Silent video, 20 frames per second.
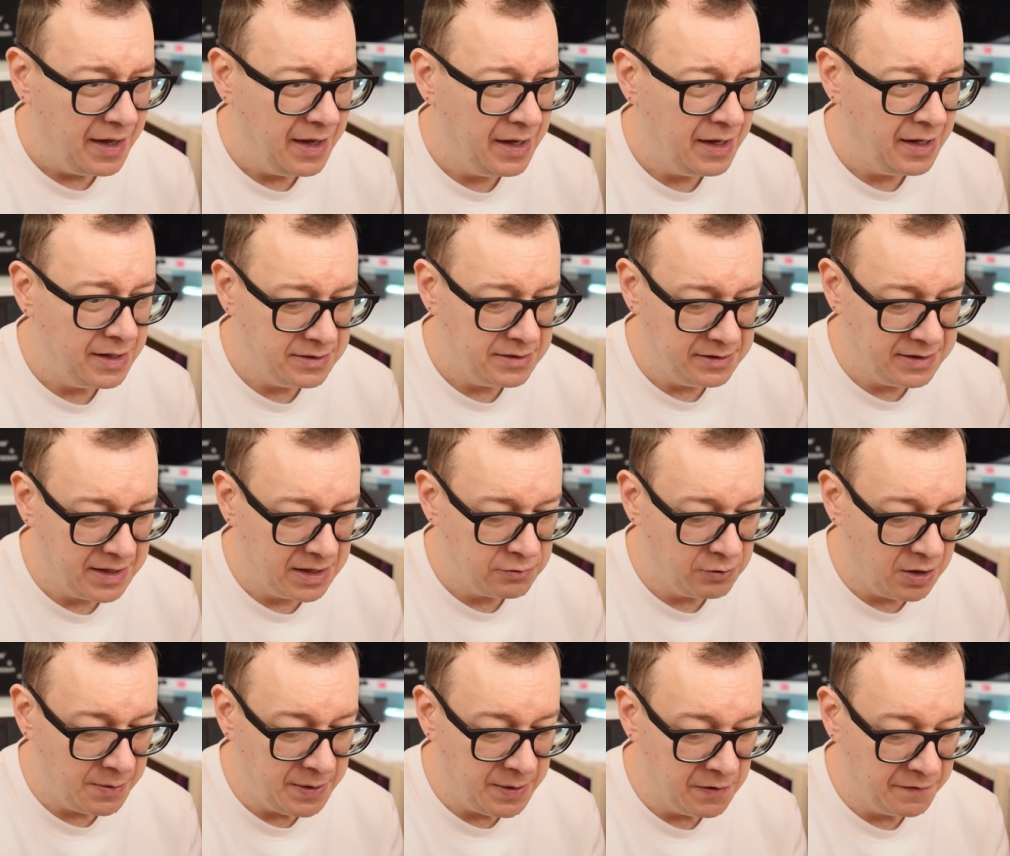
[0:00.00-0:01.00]
and that
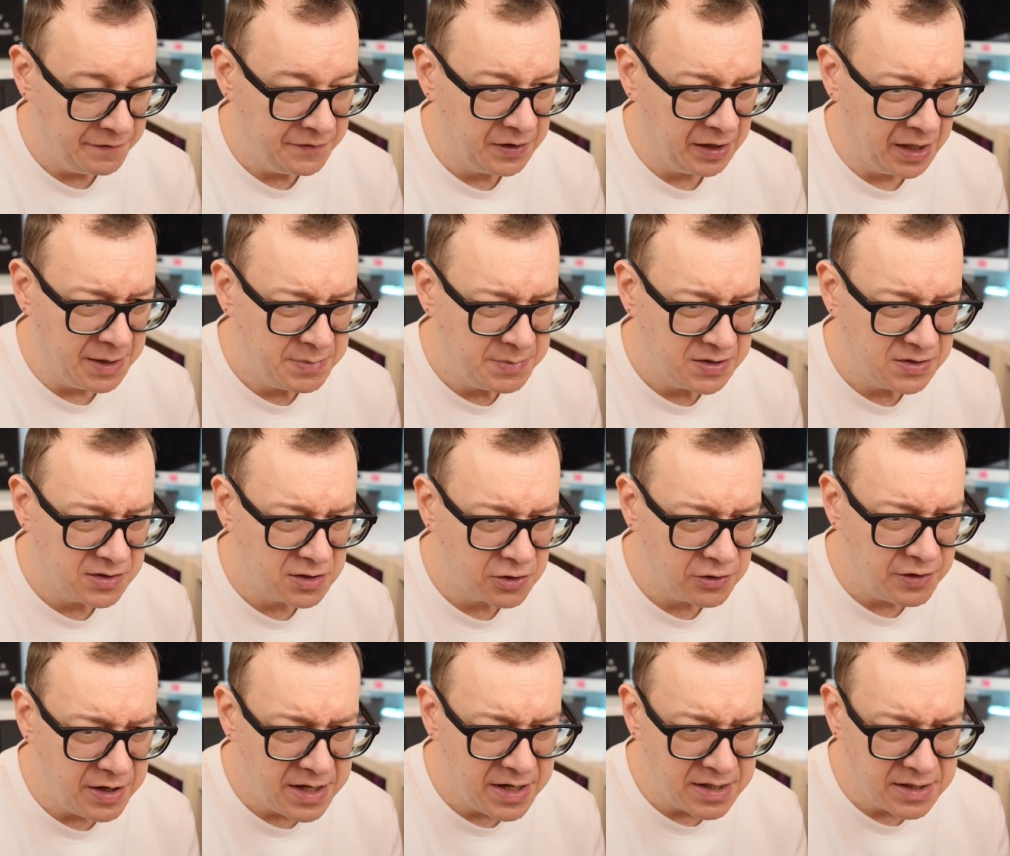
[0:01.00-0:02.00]
will be of type
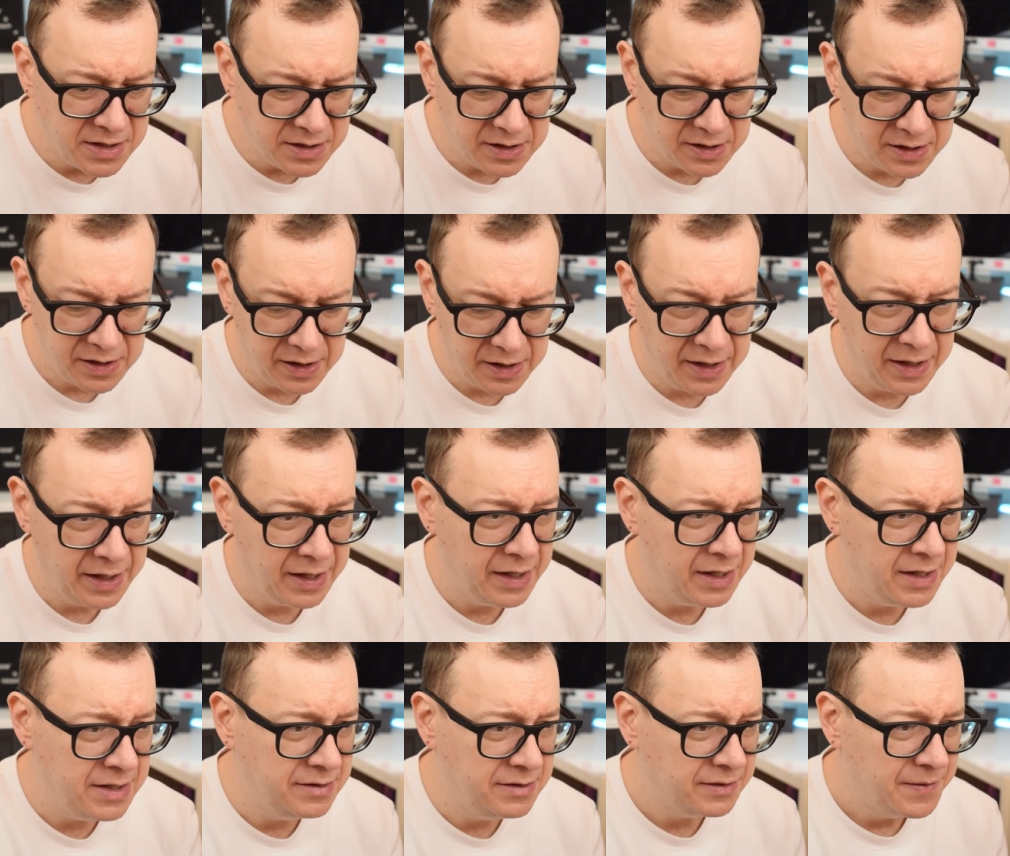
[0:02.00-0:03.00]
string,
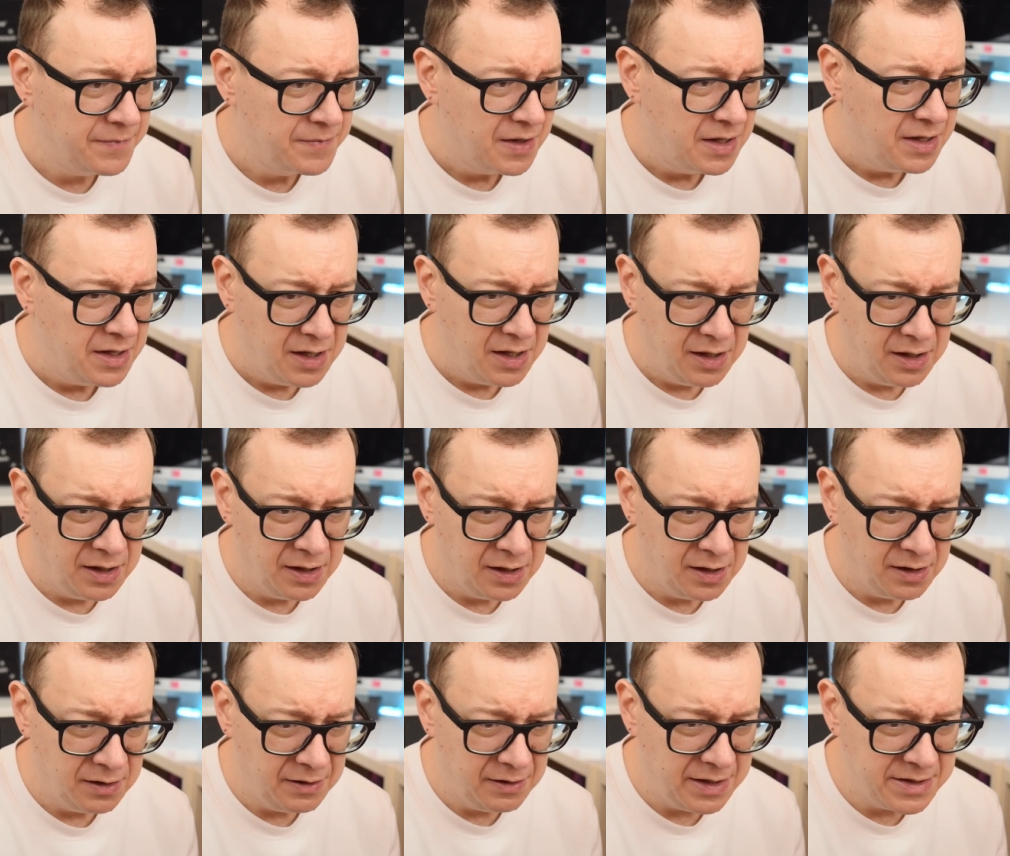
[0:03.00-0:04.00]
and Uh,
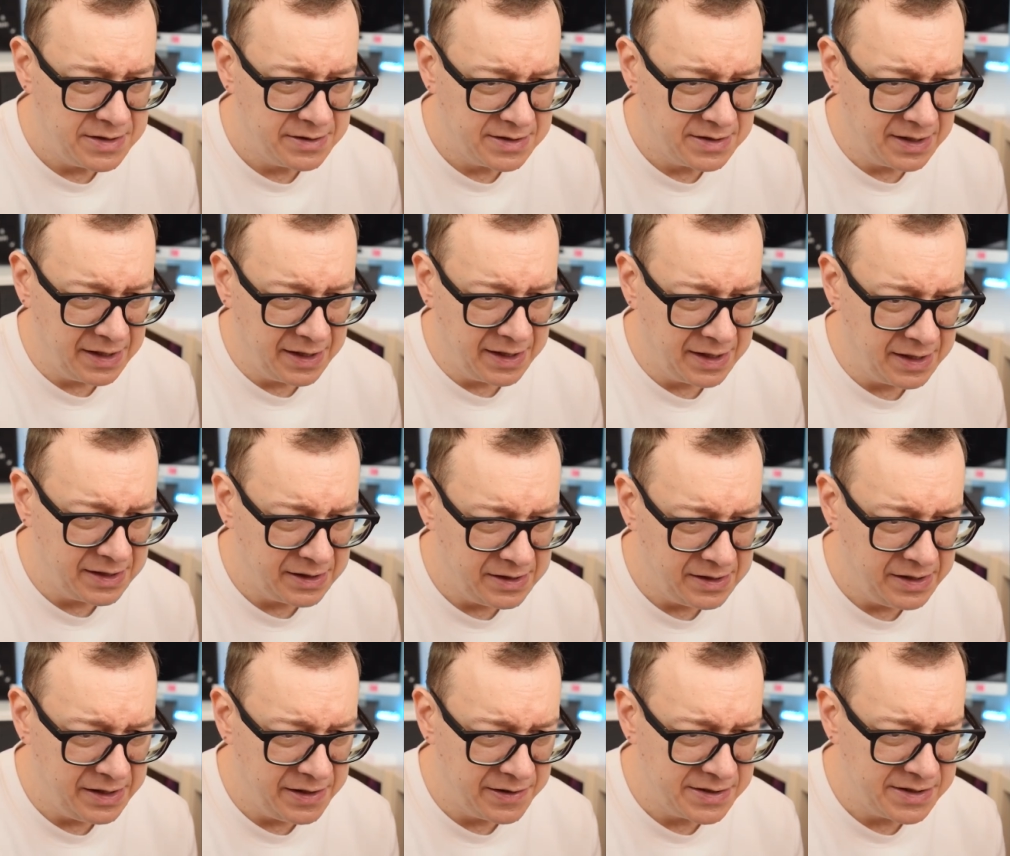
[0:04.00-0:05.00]
let's just add in
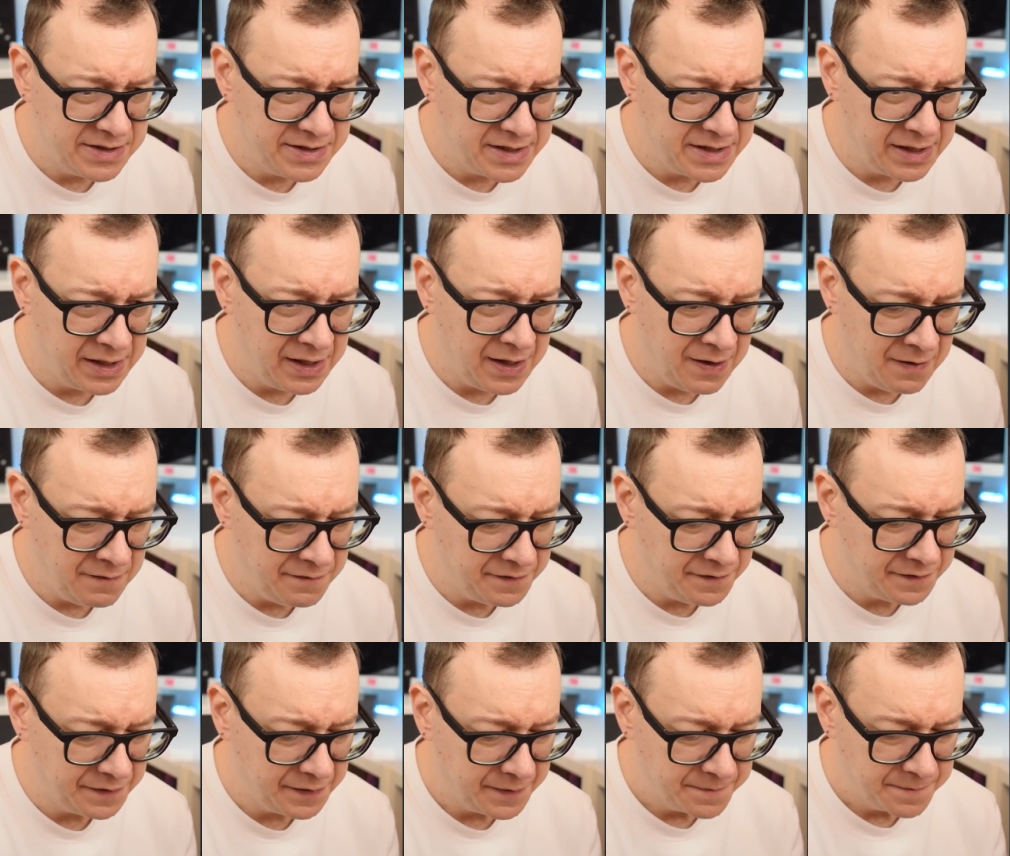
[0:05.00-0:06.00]
here self
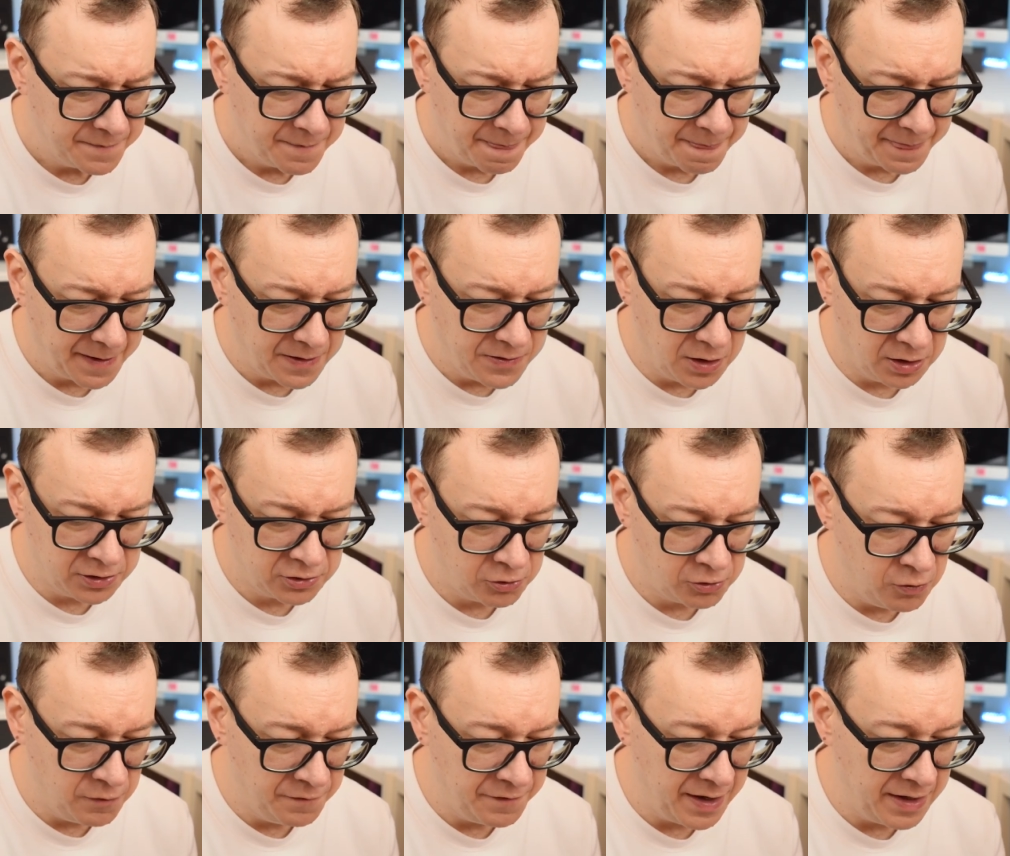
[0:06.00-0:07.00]
dot
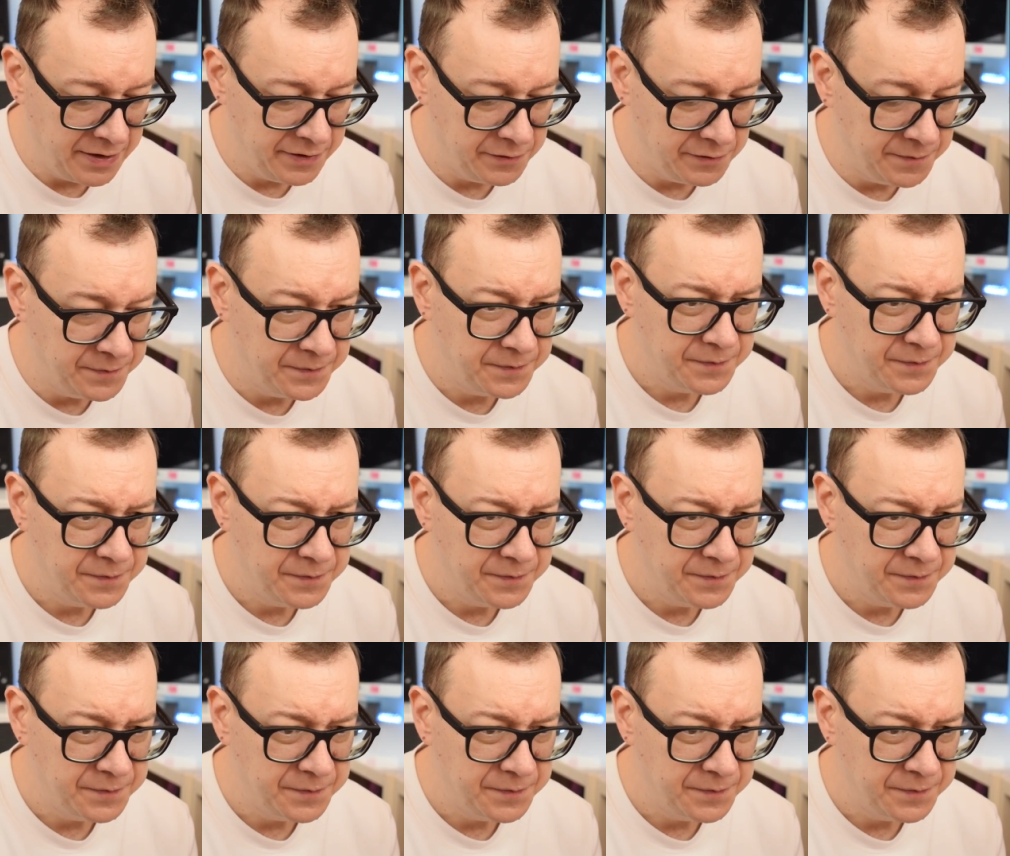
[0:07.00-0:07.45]
row value.